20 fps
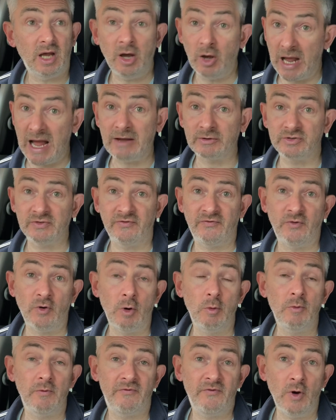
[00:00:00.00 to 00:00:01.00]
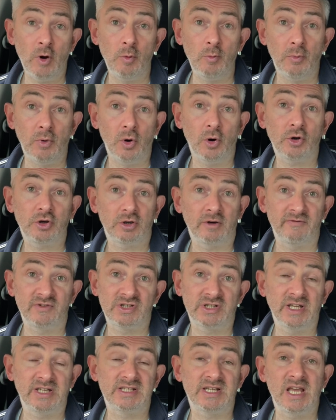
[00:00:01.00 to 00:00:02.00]
out of foam board,
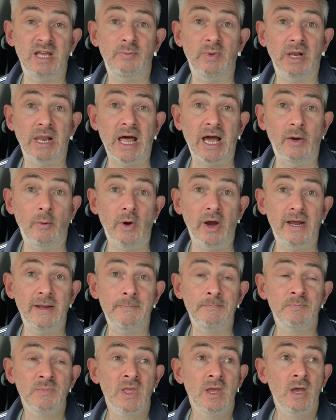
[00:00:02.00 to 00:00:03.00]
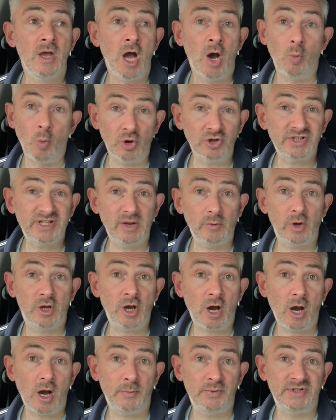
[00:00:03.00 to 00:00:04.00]
obviously, to keep it lightweight, and once they were
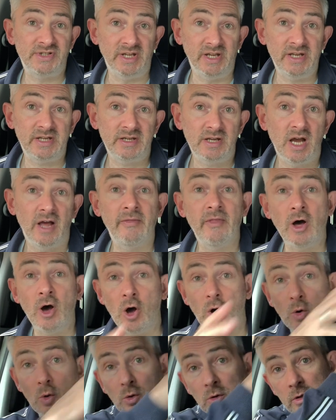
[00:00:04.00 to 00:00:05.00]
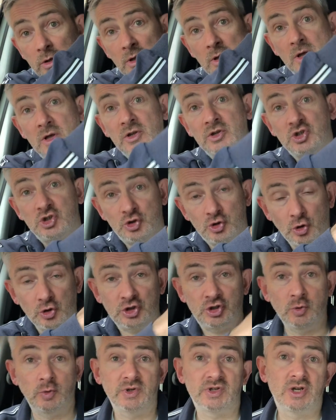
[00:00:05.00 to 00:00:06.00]
carpeted and the whole
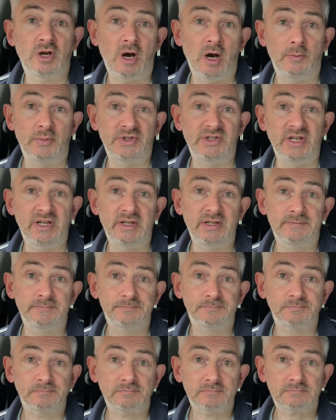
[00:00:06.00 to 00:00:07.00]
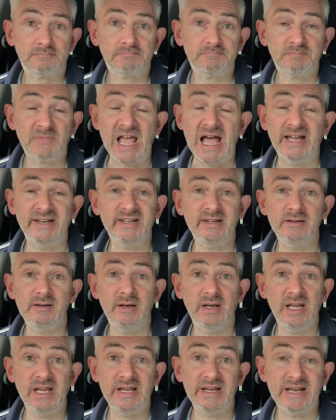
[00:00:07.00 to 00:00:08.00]
structure was carpeted, I didn't
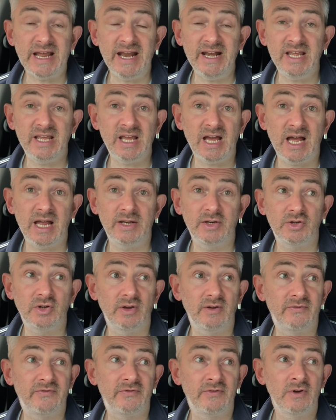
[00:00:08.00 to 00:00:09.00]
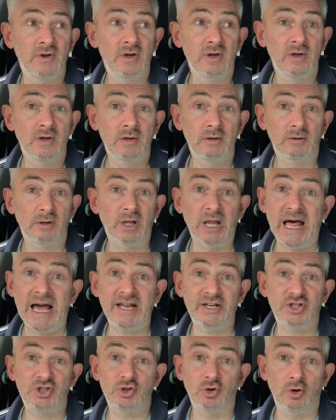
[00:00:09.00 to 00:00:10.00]
need any kind of
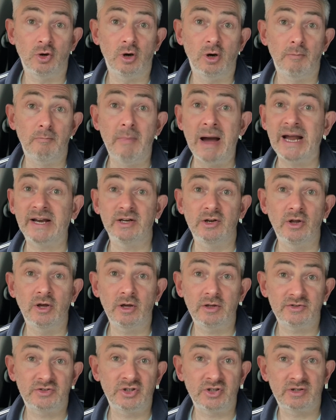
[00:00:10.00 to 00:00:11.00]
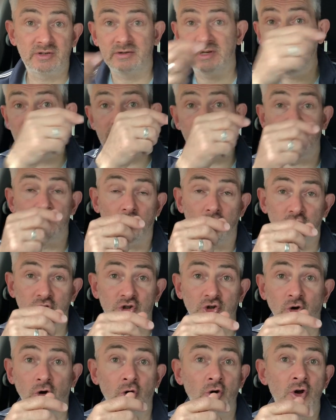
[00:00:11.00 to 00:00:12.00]
latch or magnet to keep the door
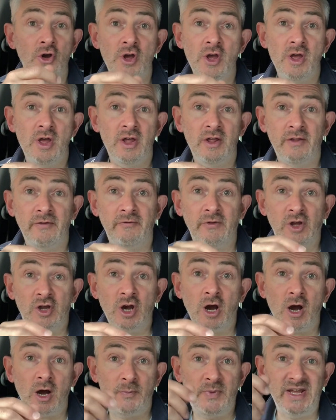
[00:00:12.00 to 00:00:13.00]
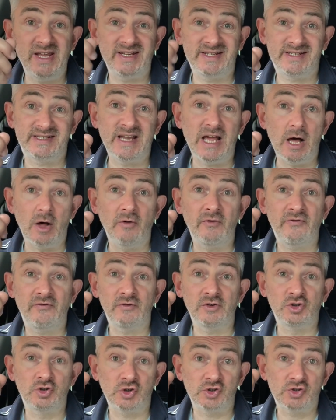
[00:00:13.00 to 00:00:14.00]
shut. The carpet itself
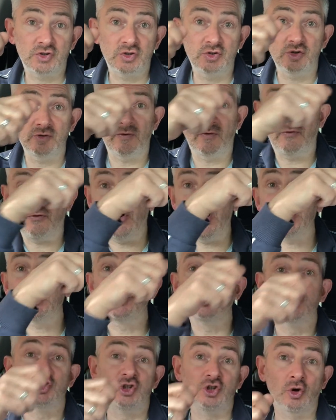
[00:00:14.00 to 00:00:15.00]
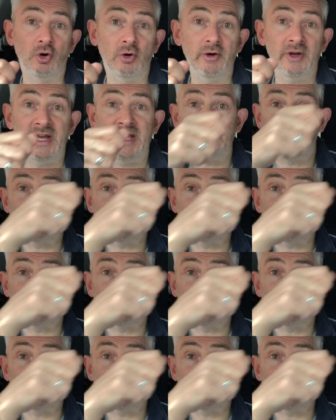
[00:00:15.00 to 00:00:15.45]
just friction shut. It